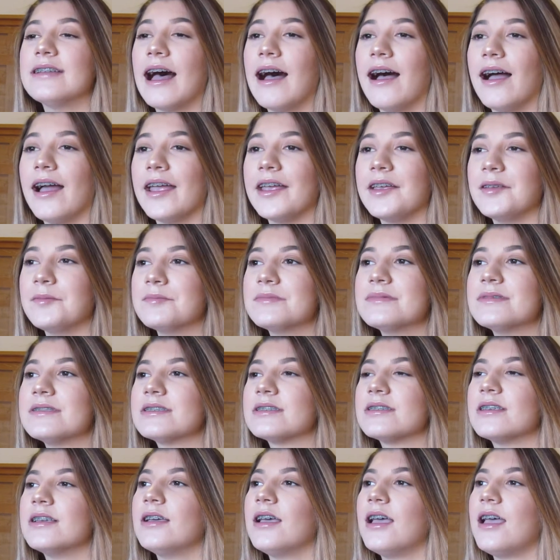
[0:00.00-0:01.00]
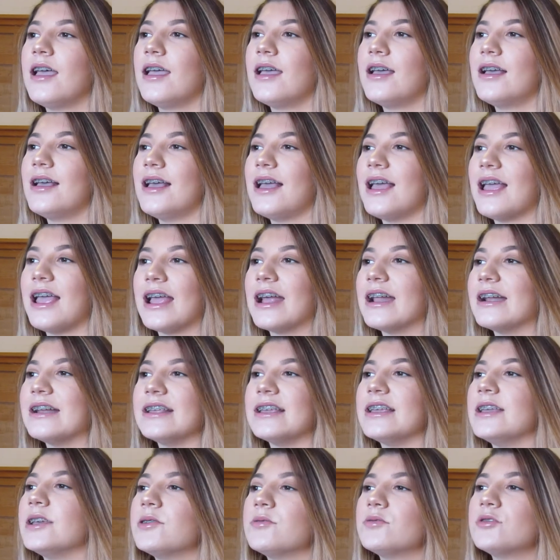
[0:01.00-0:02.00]
times, and
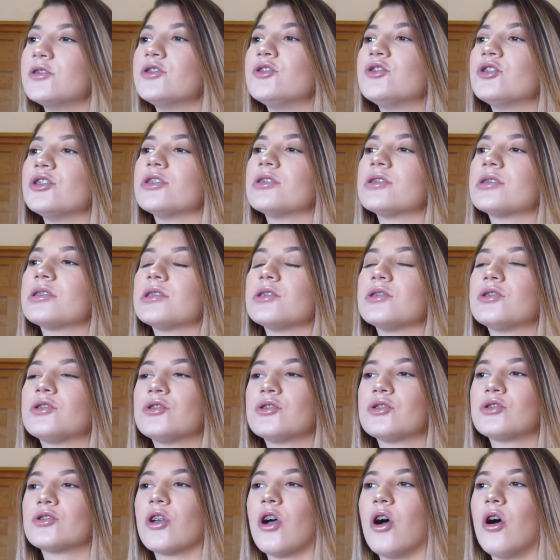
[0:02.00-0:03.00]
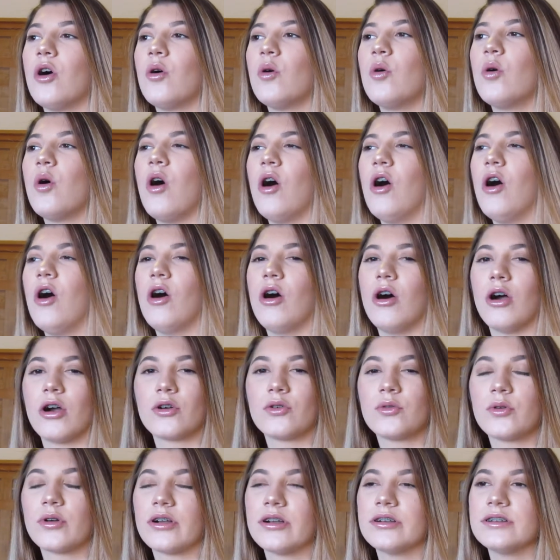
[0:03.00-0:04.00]
it was just so
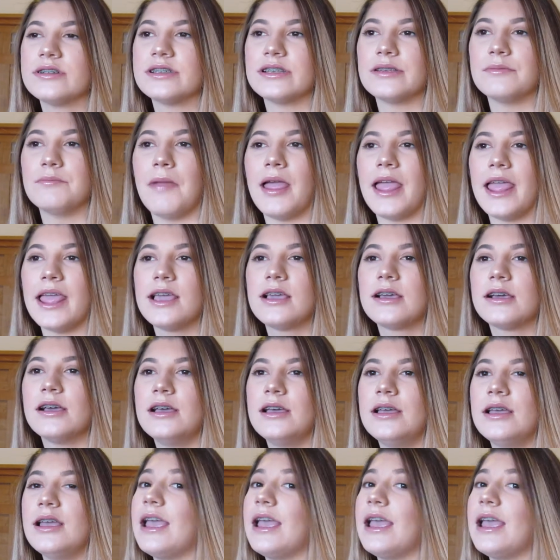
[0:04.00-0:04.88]
awkward to make.